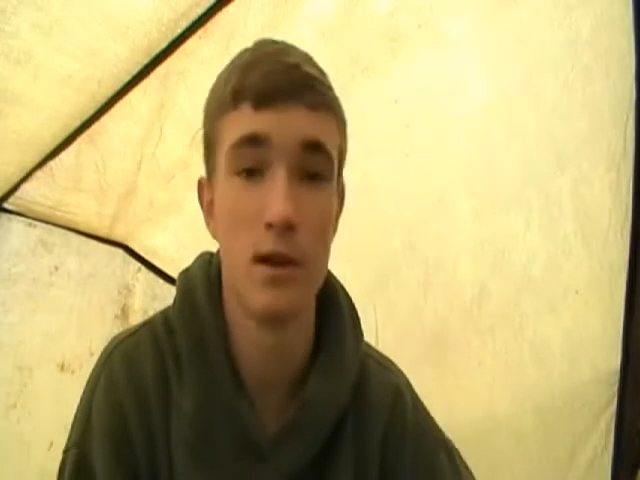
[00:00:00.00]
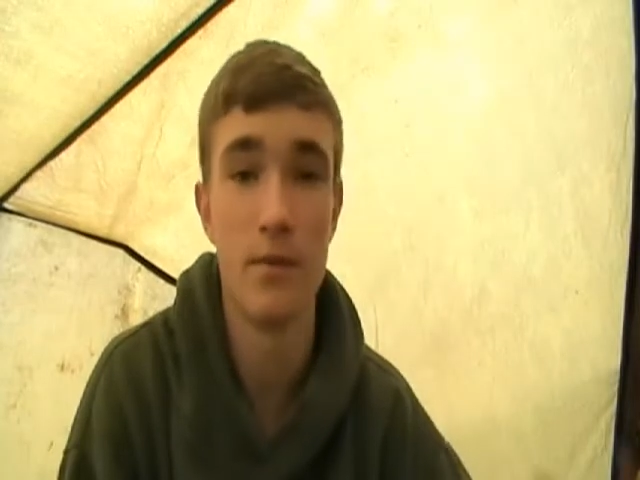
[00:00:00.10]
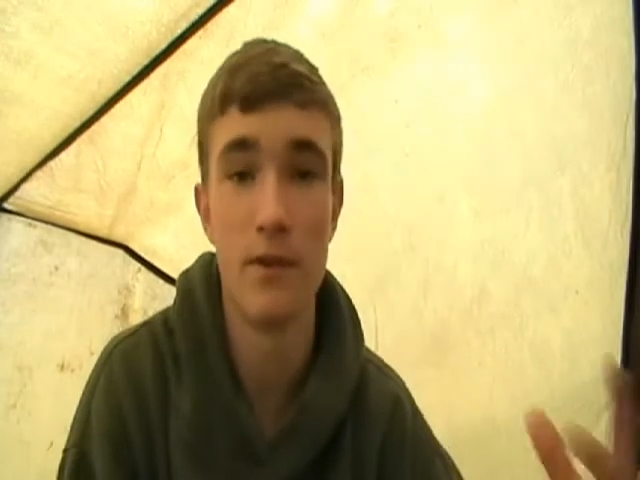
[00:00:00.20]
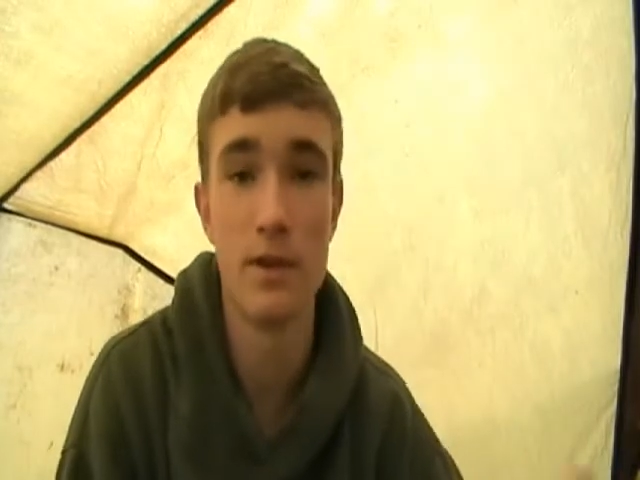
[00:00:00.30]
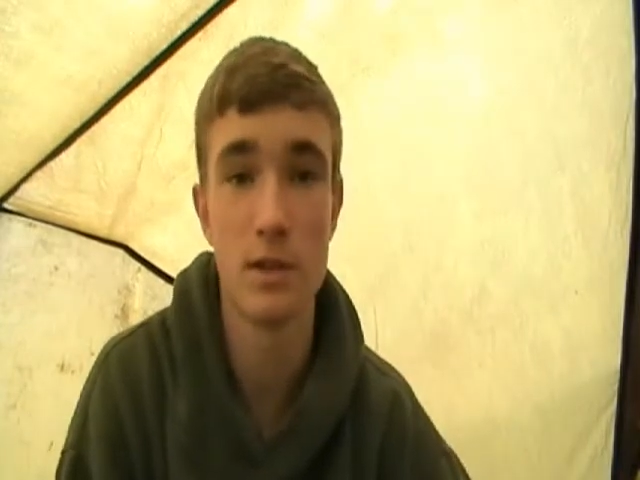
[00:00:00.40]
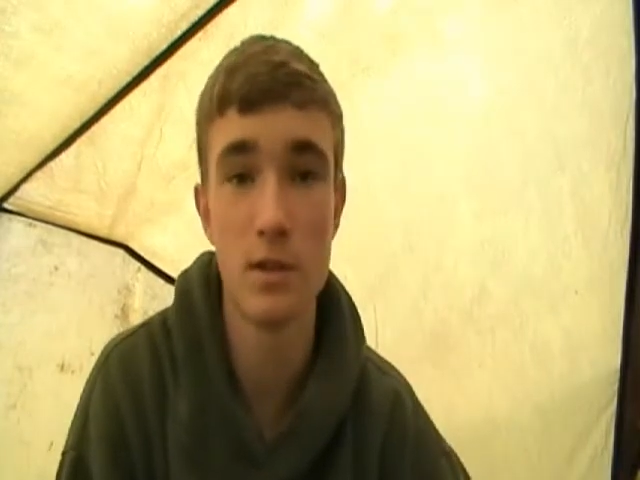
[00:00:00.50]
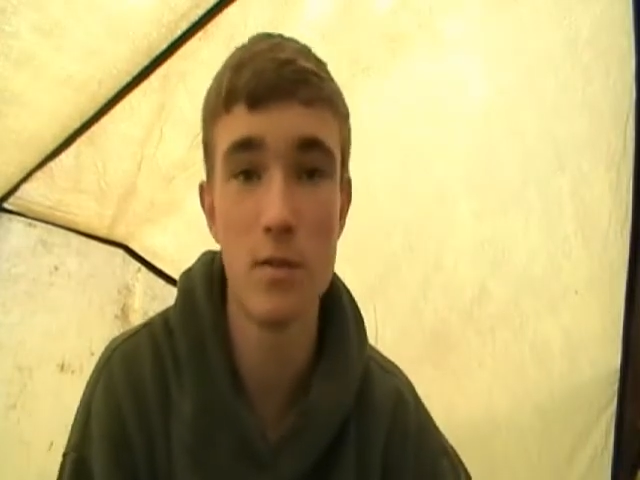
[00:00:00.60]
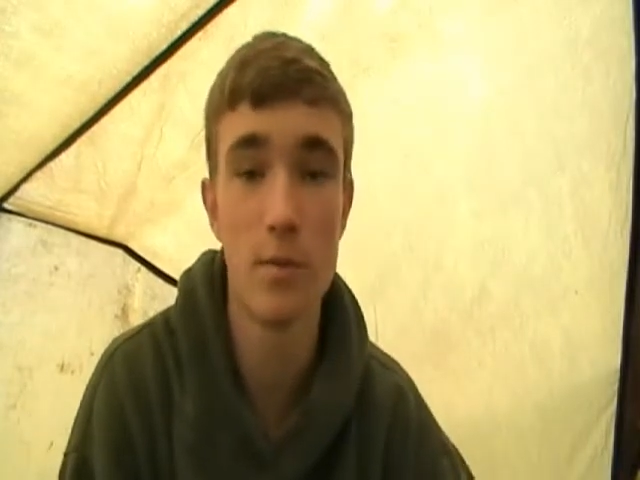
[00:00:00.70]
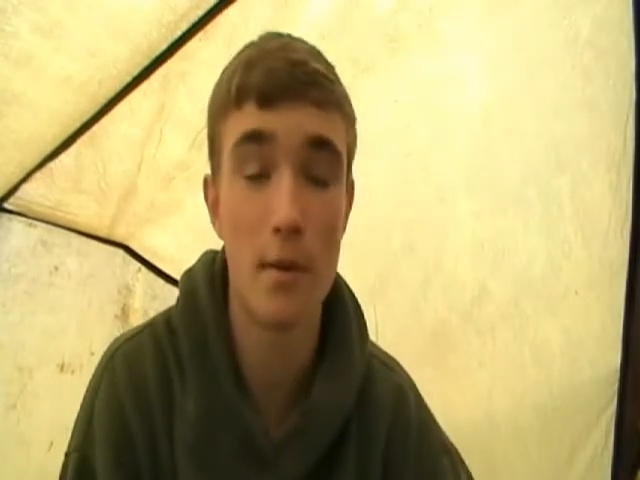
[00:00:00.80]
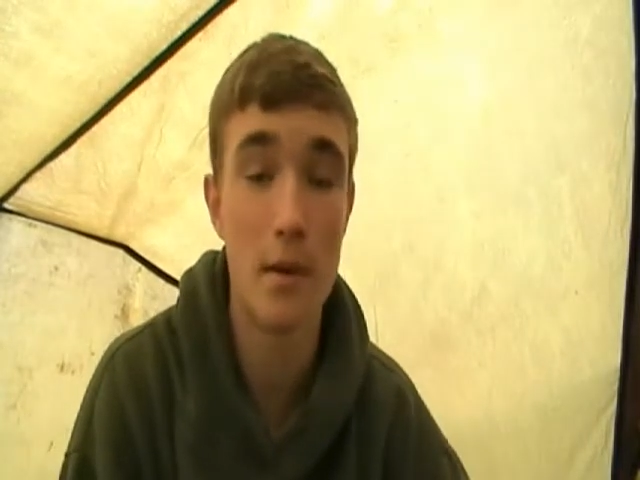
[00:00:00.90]
I'm fishing
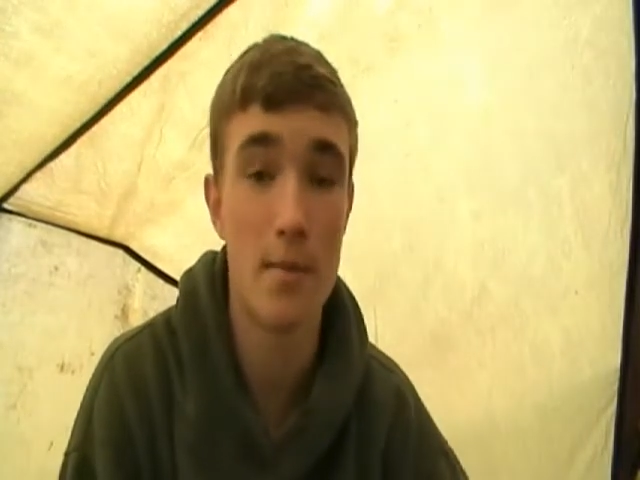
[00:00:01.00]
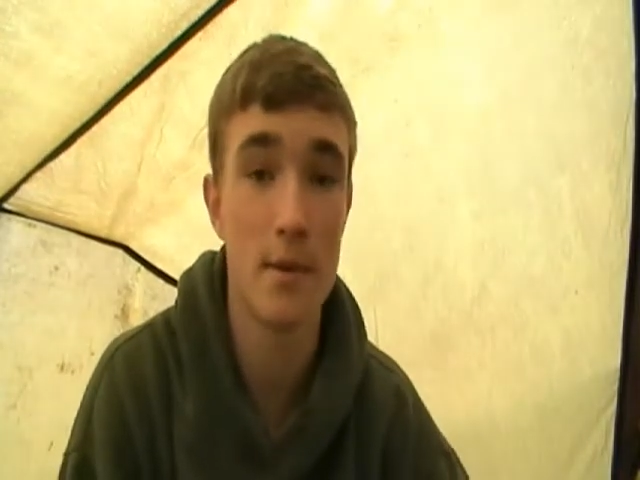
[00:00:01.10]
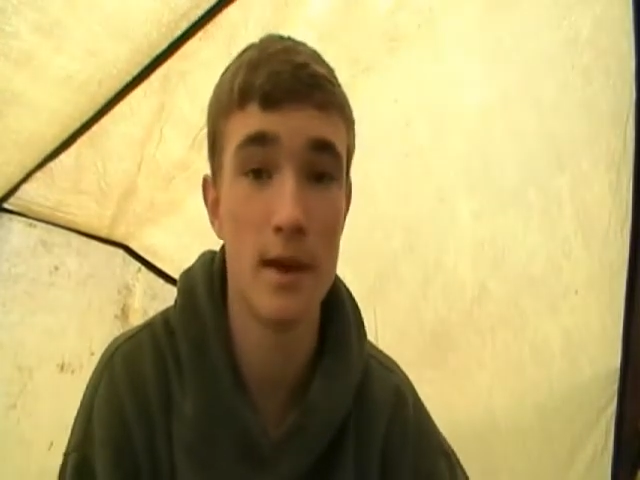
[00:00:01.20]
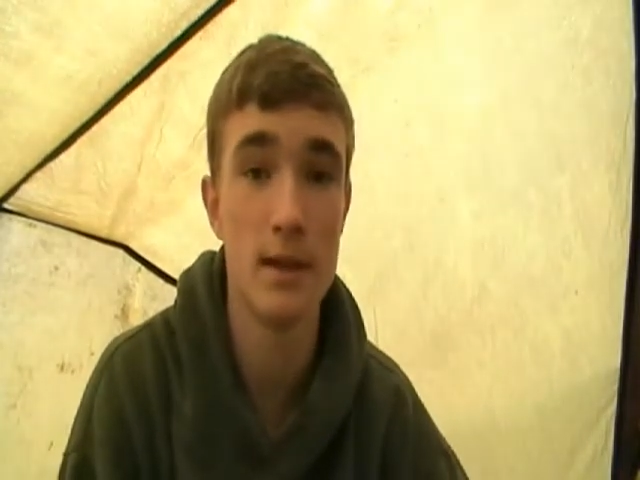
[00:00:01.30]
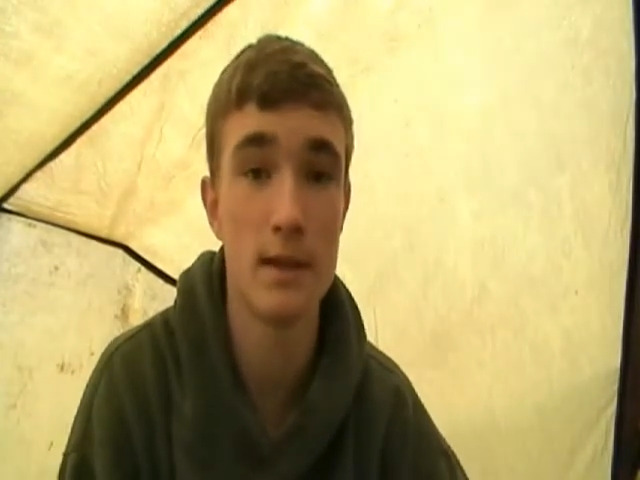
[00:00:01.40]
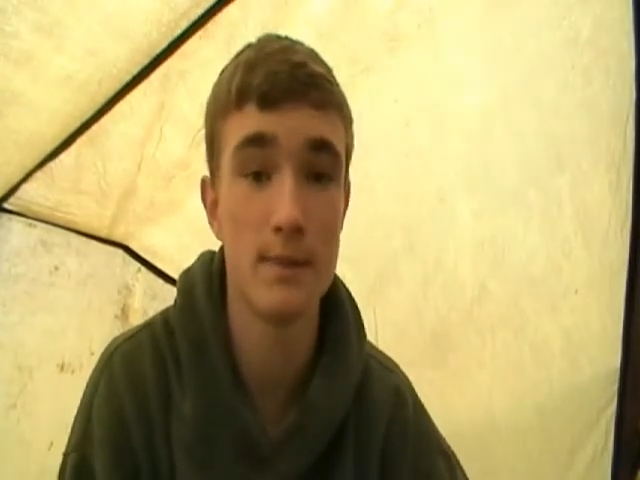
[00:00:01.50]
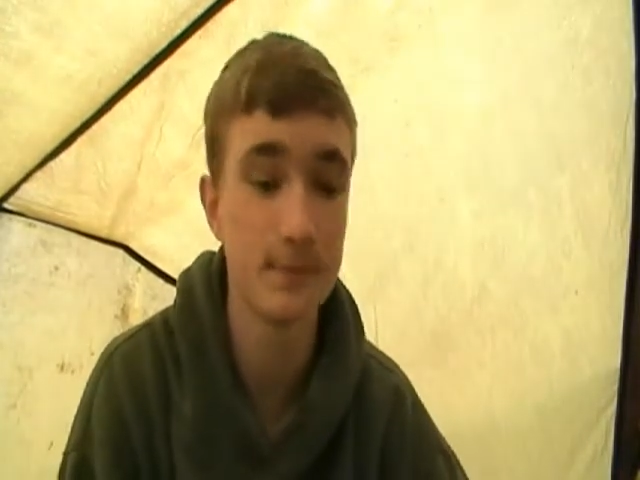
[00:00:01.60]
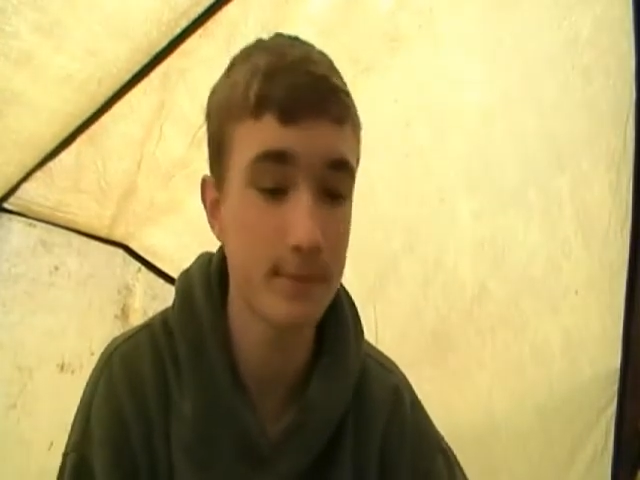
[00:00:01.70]
2 pop-up baits,